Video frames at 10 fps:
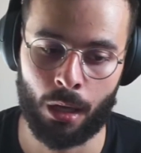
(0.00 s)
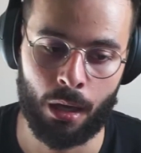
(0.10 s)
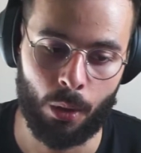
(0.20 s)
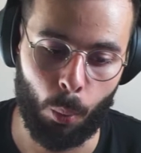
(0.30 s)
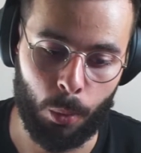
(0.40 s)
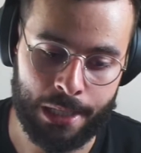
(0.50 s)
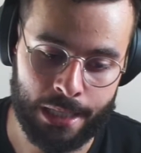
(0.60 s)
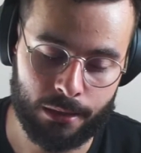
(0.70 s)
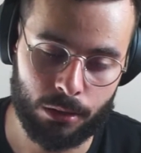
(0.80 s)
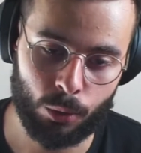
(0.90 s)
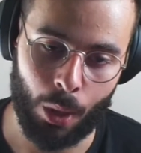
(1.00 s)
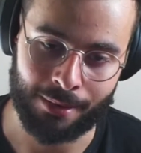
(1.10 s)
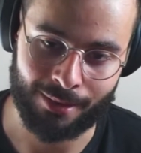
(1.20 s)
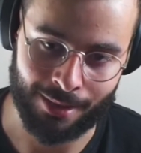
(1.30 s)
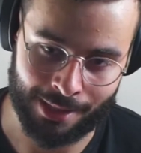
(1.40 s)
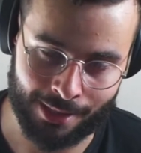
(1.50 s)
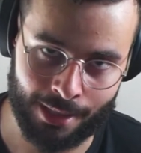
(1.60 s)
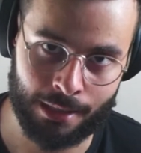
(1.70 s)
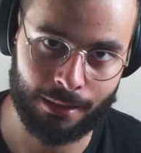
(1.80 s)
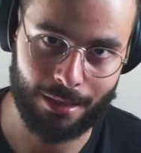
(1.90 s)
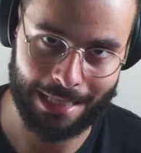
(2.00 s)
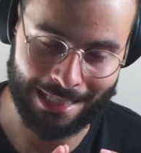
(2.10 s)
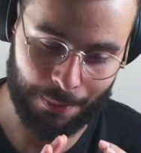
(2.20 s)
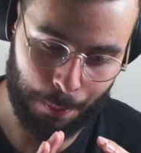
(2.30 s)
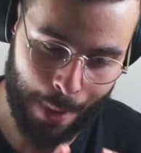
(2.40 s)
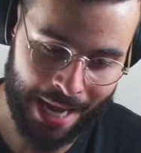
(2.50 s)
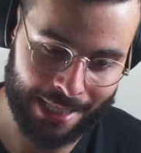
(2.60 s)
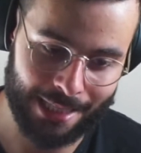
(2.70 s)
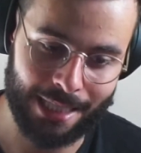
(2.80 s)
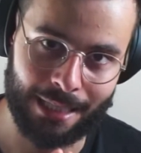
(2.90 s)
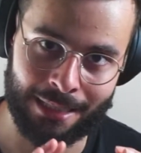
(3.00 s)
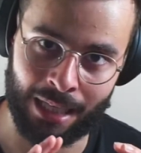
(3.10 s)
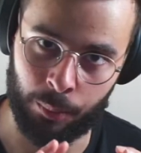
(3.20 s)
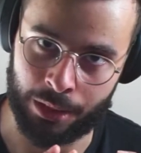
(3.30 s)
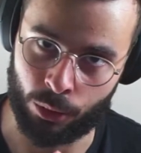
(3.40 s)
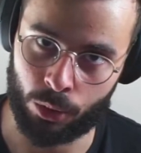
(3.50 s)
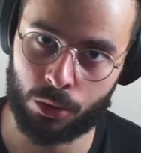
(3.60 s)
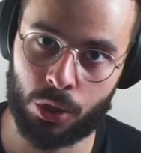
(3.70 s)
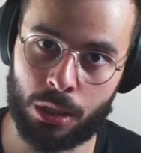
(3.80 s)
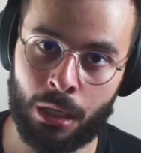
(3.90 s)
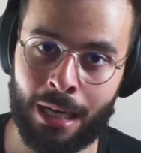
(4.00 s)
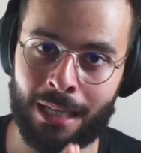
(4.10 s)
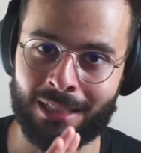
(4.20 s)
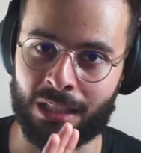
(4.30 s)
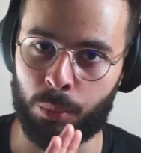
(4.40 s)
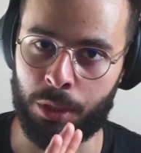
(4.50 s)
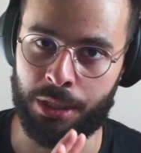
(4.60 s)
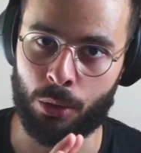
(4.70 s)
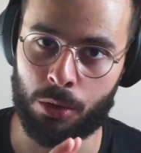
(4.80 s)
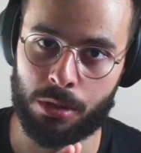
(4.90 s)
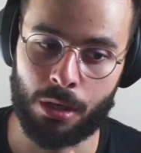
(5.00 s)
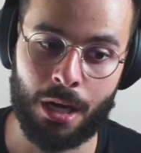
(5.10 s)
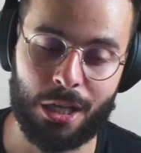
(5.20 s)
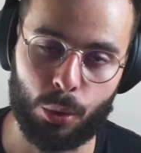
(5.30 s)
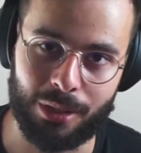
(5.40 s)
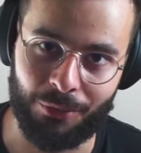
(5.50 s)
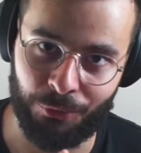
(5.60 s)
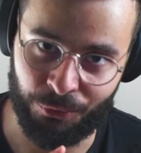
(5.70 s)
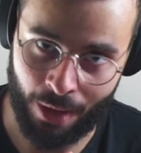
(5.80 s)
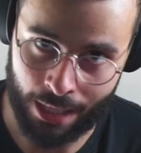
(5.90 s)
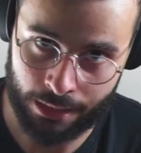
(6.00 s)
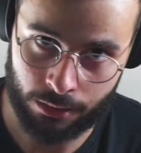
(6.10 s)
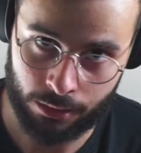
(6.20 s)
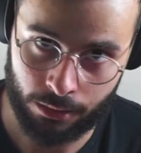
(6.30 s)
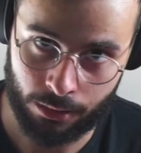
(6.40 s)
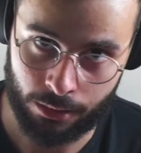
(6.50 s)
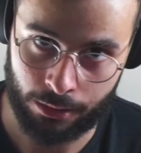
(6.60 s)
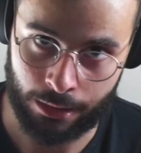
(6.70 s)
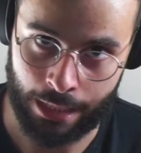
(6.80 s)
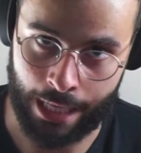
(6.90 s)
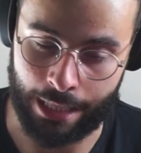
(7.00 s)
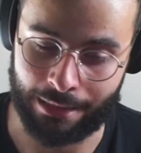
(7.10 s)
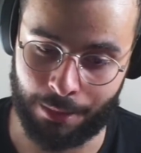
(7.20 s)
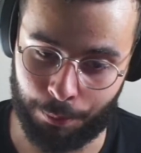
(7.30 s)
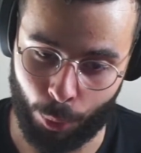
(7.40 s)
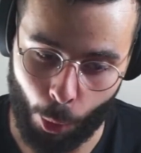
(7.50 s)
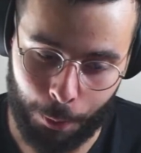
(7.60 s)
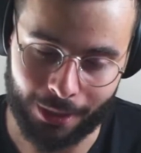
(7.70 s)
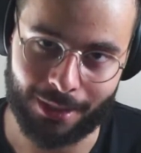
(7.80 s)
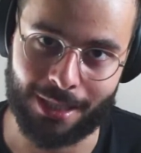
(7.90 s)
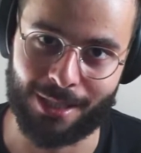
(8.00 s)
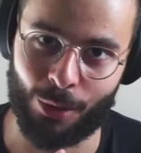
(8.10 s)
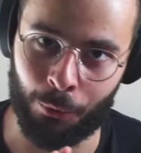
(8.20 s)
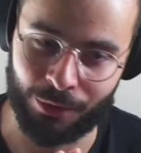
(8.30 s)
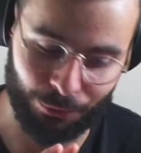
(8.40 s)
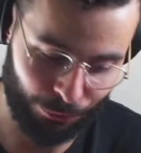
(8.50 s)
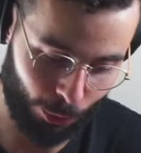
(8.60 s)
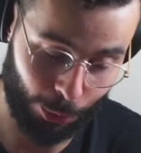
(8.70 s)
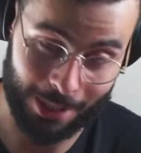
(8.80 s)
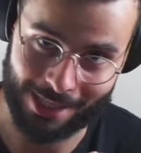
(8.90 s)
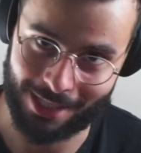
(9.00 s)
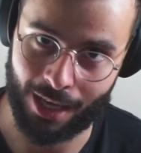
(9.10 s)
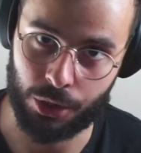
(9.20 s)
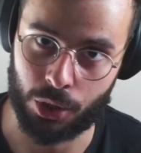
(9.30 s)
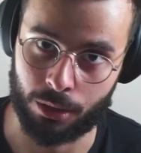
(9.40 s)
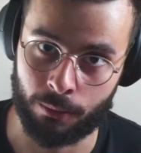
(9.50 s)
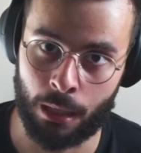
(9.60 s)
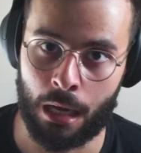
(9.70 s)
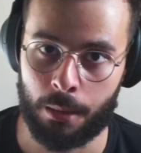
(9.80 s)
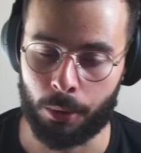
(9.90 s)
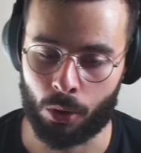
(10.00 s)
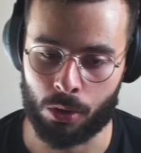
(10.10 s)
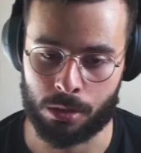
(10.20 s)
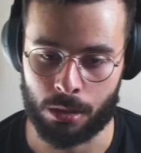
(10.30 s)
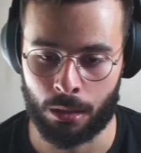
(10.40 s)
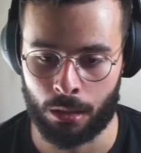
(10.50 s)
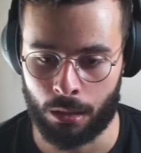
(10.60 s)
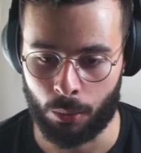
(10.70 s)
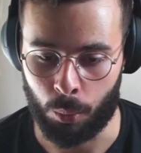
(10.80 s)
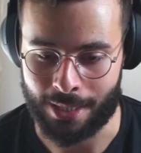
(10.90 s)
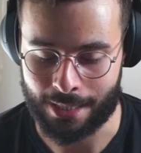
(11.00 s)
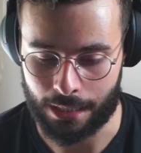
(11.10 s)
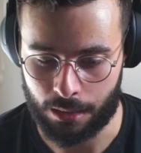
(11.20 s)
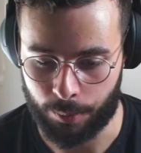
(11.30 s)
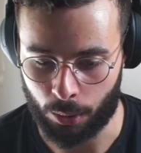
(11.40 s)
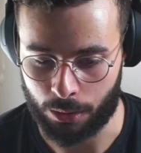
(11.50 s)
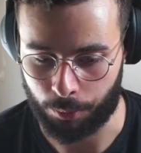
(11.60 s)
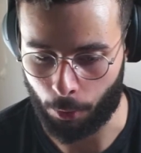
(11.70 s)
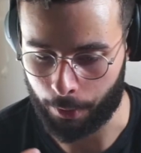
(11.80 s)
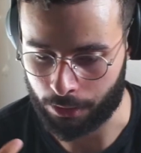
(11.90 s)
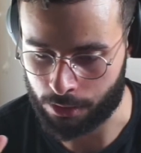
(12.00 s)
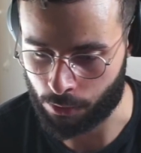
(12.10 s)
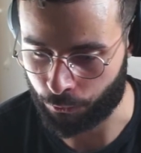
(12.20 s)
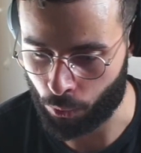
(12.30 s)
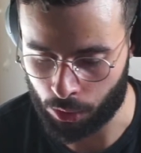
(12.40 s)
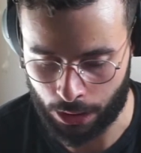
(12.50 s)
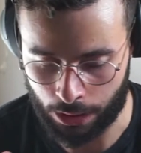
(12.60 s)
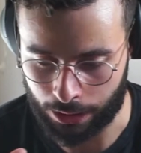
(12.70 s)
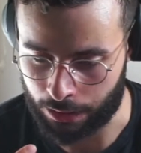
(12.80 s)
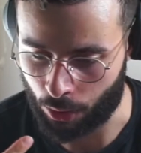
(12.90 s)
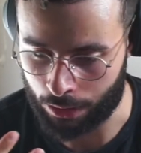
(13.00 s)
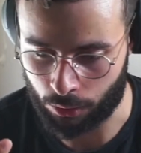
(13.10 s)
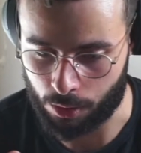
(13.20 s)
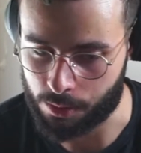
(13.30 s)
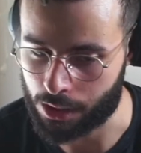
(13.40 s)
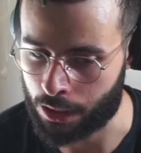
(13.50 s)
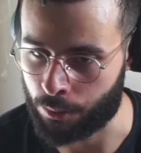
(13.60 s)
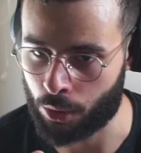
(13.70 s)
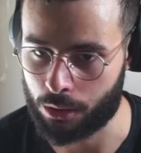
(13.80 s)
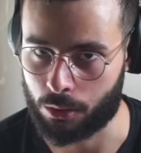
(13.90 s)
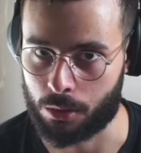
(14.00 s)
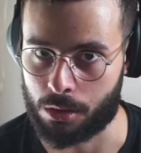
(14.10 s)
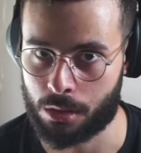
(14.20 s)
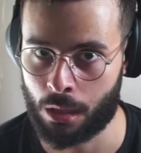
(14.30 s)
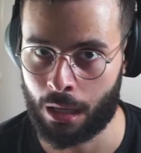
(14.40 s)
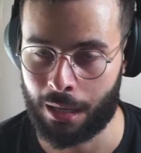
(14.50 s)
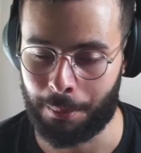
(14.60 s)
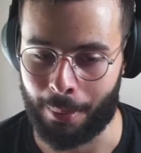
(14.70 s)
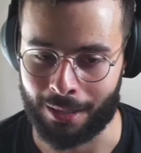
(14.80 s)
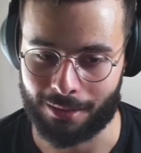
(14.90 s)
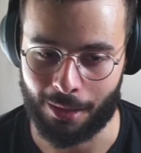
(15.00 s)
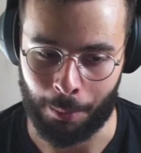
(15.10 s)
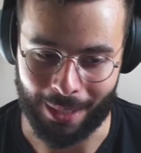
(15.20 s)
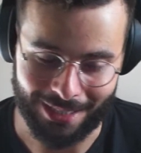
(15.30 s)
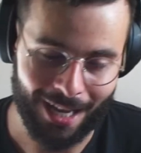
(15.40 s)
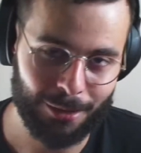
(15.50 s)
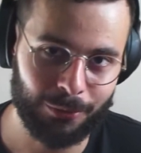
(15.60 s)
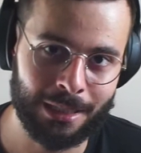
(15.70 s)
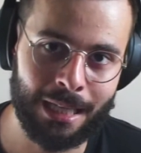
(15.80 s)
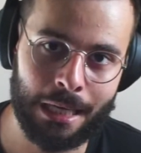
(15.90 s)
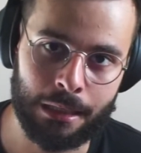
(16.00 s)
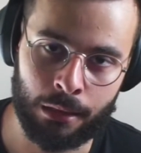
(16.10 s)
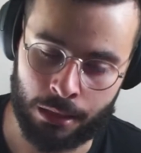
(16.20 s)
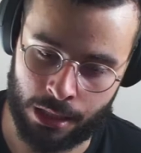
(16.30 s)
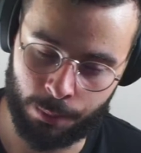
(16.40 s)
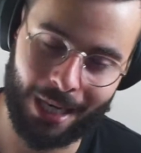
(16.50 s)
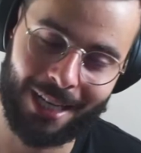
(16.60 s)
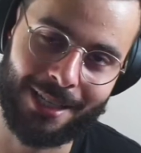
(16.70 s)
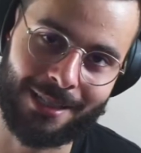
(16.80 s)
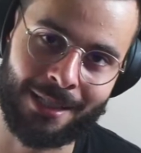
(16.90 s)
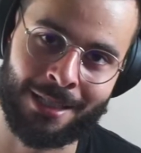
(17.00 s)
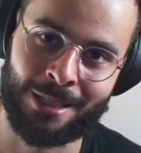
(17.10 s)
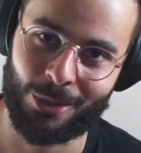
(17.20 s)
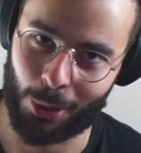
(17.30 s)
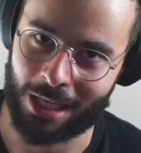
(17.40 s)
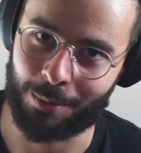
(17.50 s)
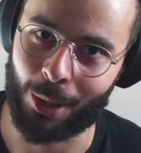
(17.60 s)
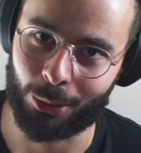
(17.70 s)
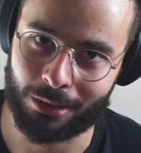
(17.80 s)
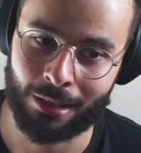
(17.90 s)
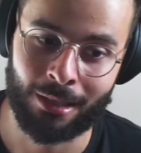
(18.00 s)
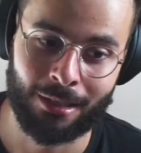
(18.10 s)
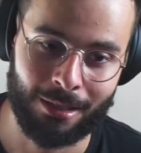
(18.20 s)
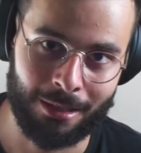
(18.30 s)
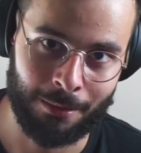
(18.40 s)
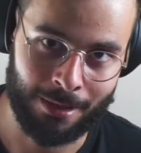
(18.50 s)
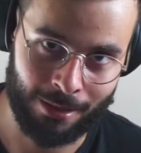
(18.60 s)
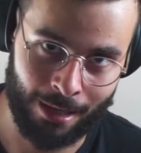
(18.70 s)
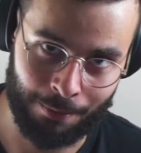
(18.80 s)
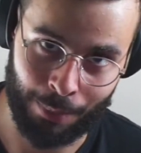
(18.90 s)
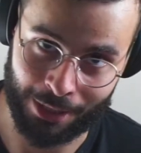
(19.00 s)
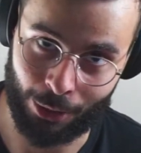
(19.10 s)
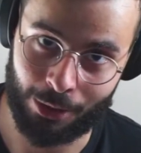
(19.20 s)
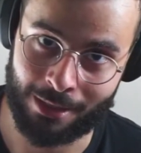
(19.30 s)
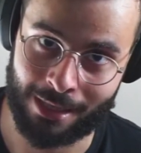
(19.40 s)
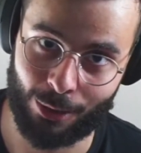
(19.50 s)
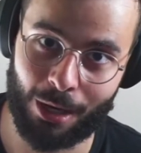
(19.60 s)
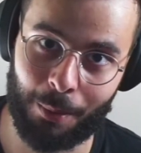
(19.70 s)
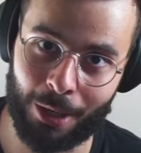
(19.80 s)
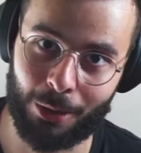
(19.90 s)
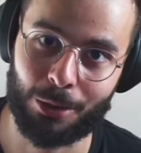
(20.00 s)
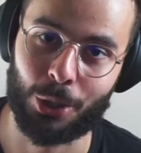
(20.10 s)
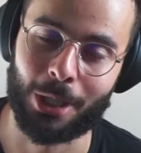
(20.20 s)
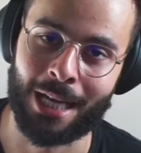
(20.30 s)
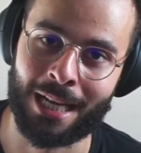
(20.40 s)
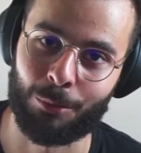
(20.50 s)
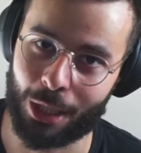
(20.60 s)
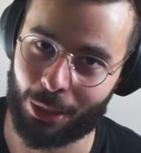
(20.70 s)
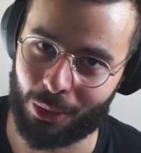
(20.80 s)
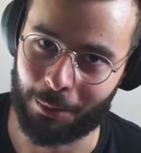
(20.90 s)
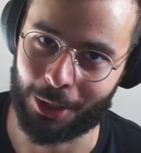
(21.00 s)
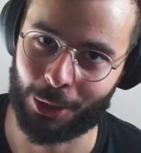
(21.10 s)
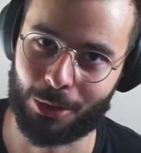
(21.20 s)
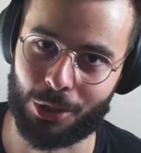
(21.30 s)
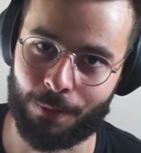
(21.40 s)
we needed to understand the basic terminology that we use to define and the properties of the following structure, because we studied about the properties of water and atoms and molecules, but by the end of the day this playlist is talking about cellular biology and molecular biology.